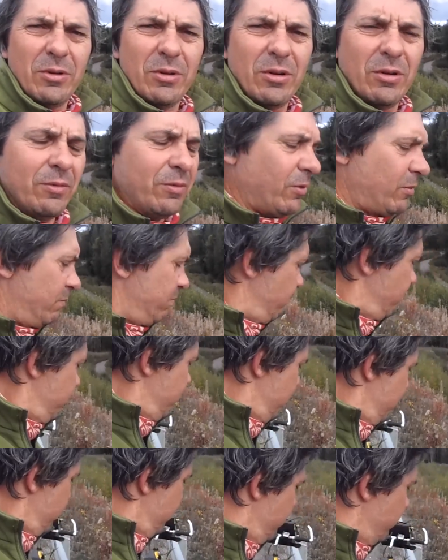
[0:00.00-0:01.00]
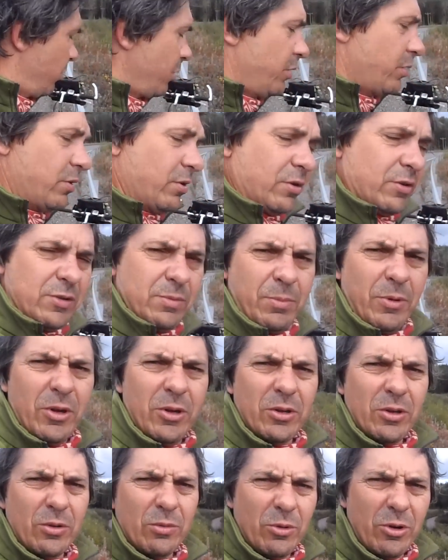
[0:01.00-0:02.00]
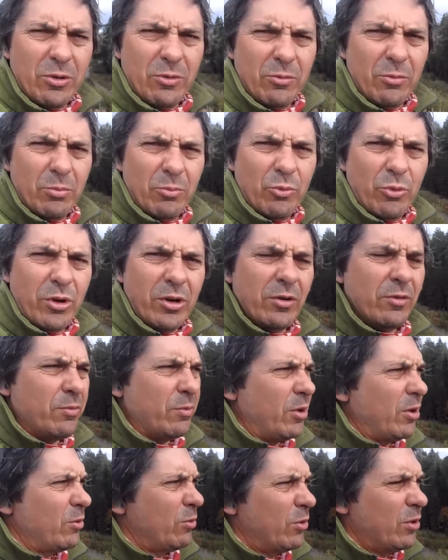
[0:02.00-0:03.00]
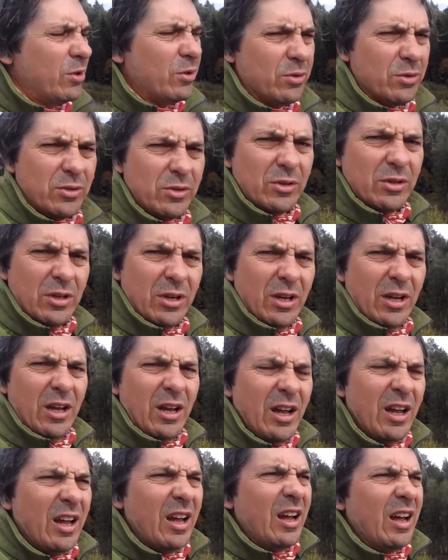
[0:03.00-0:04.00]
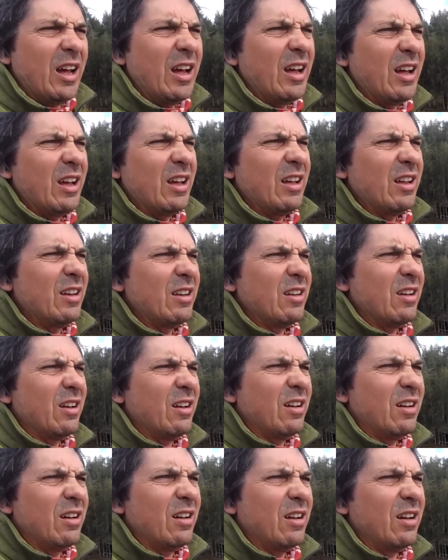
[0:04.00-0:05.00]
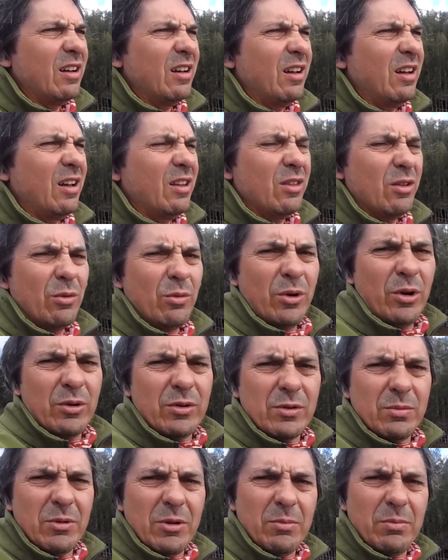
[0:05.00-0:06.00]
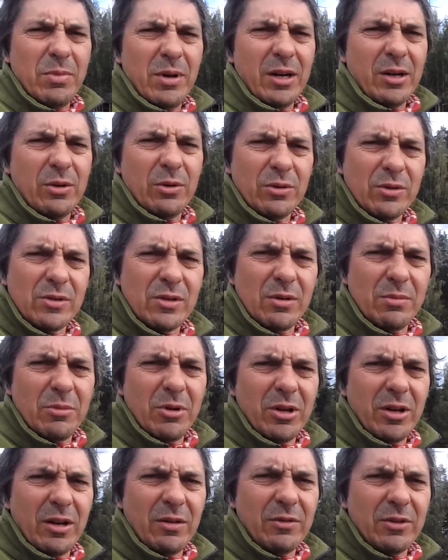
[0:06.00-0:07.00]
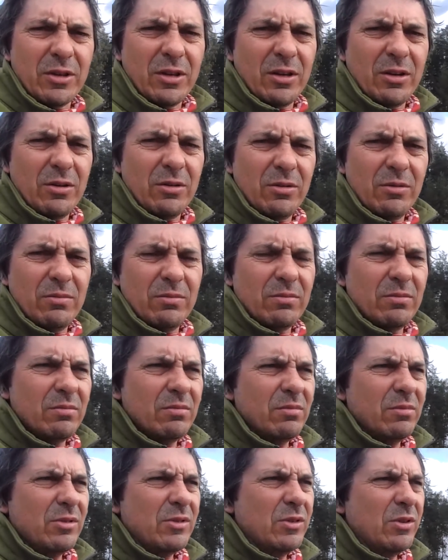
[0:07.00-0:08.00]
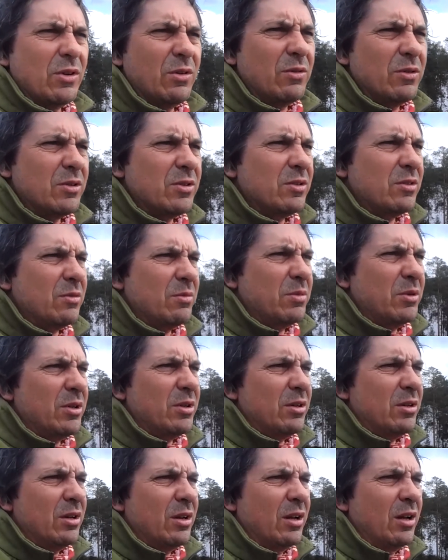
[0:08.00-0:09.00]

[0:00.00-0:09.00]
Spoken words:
I've broken a spoke on one of my wheels, and the wheel's a bit buckled, so I might have to get it serviced a bit.